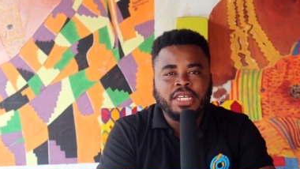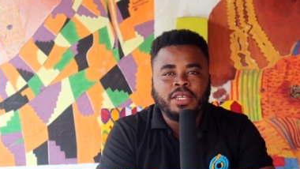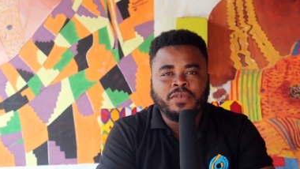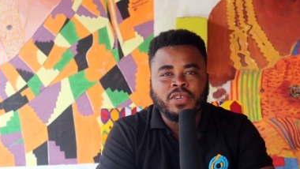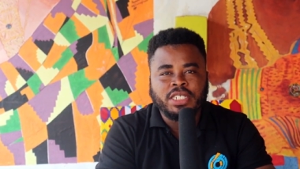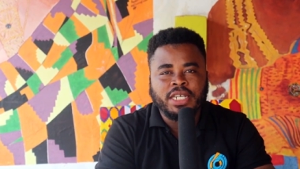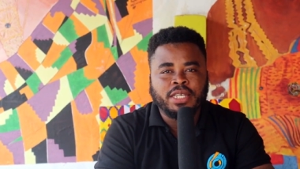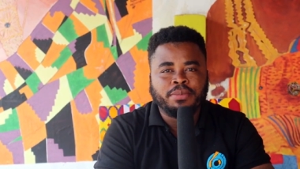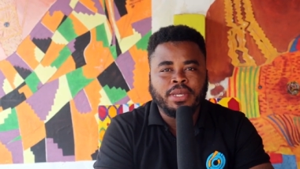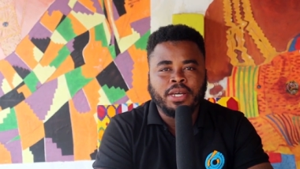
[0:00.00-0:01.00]
Thank you for
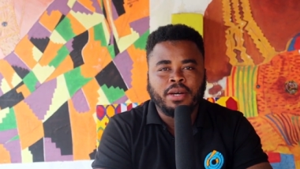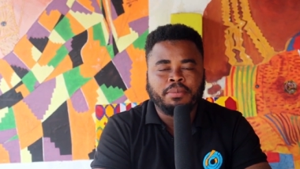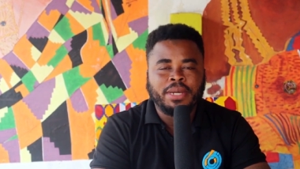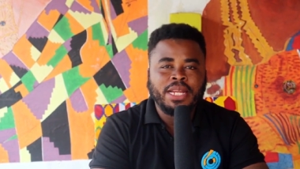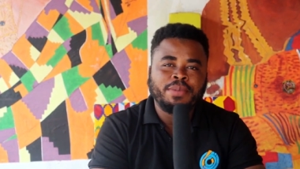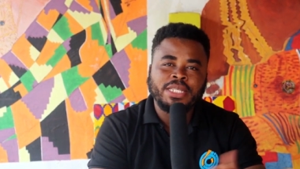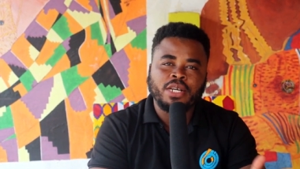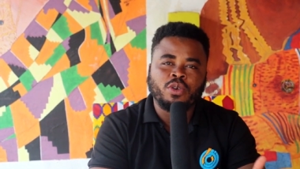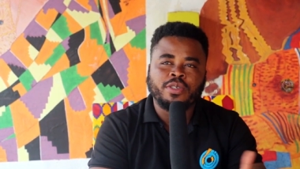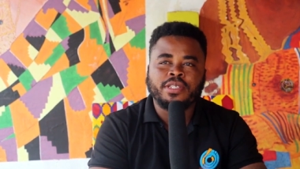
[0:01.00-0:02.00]
checking me out. My name is
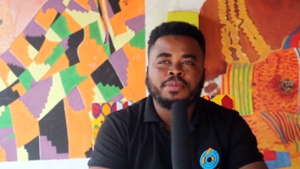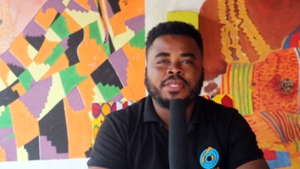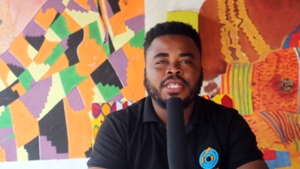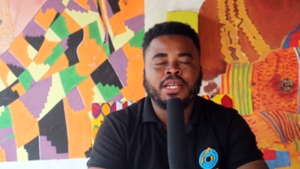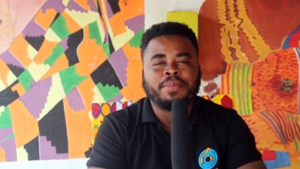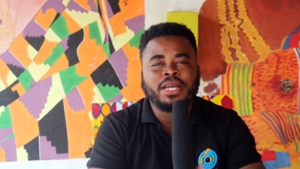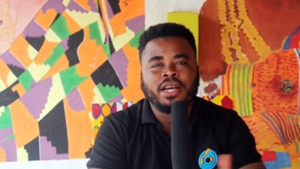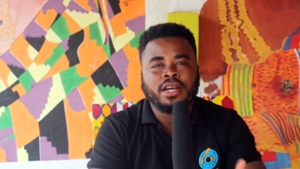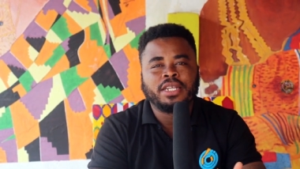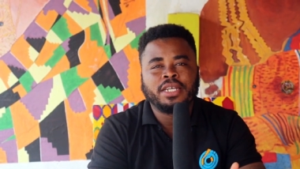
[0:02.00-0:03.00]
Ekow Simpson. I'm a
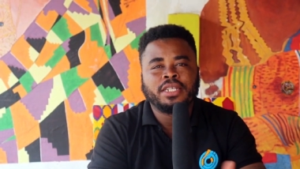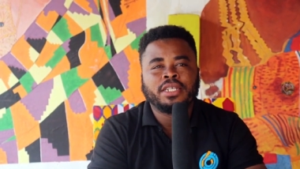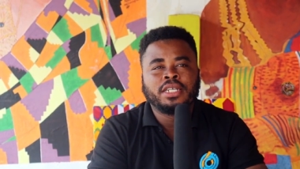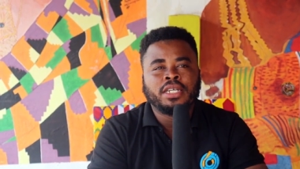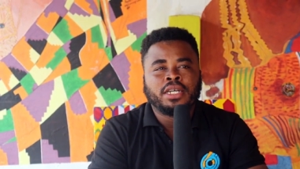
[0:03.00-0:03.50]
Ghanaian.